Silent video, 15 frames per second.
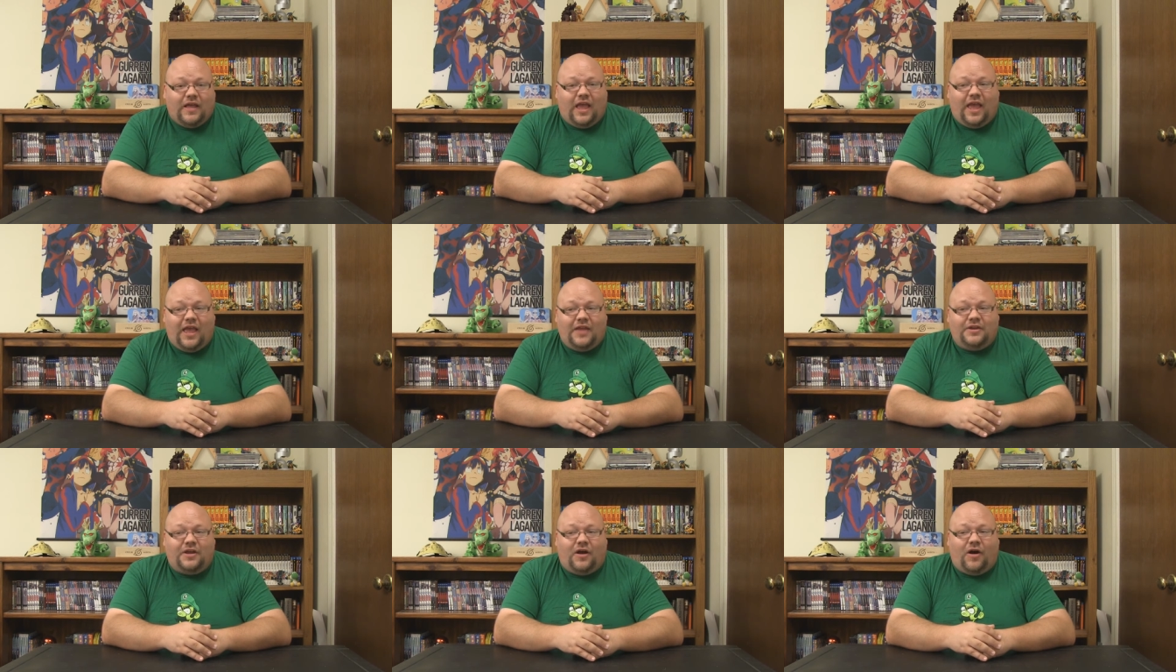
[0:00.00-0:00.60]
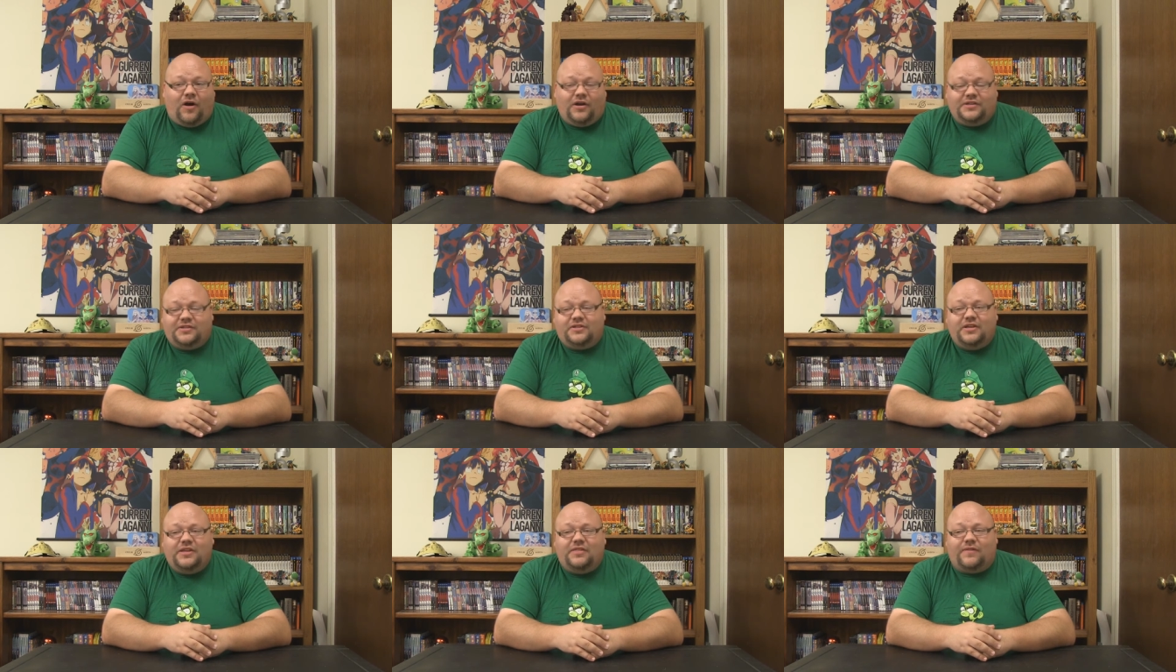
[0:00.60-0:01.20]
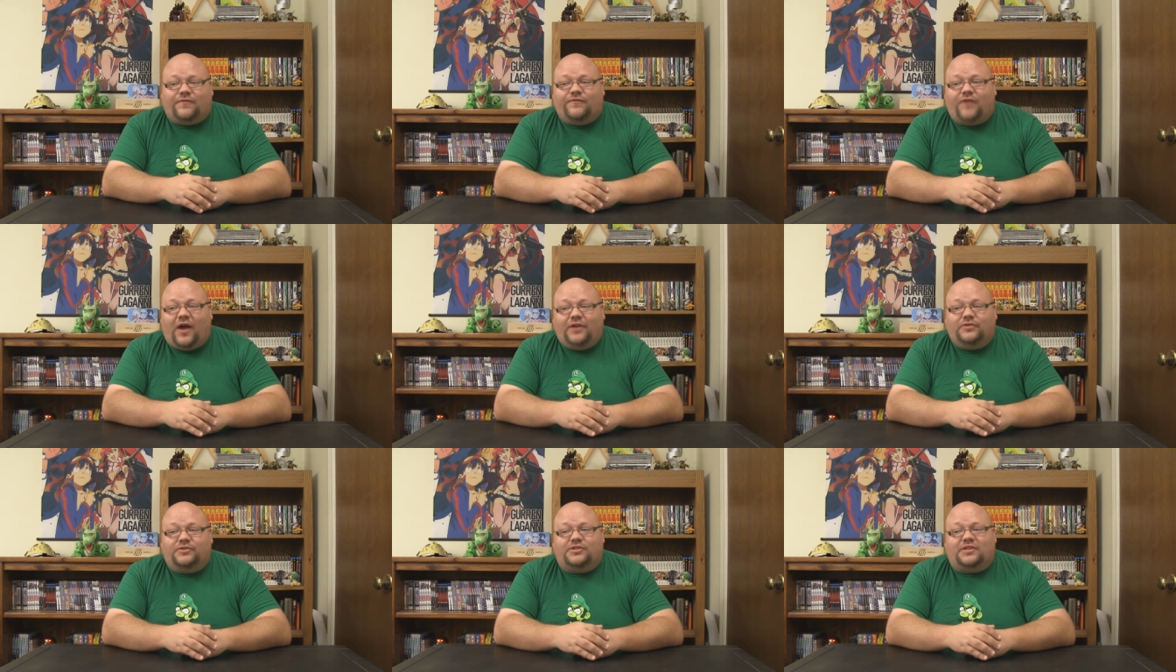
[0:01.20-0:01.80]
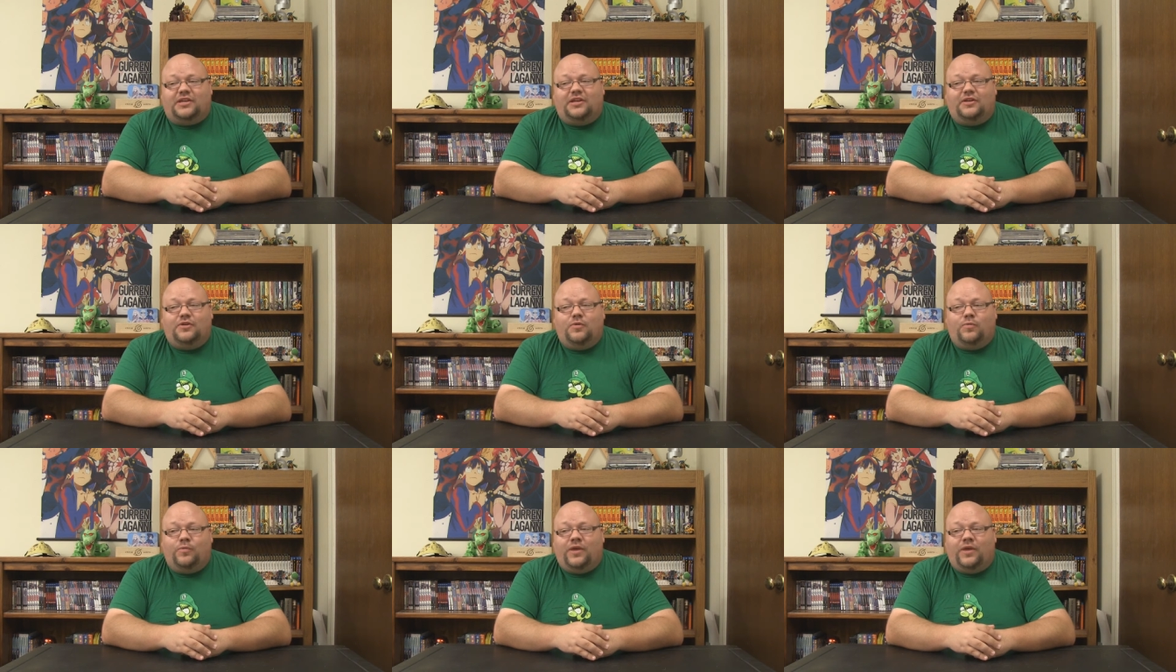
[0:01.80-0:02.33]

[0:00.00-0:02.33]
And honestly, the final scene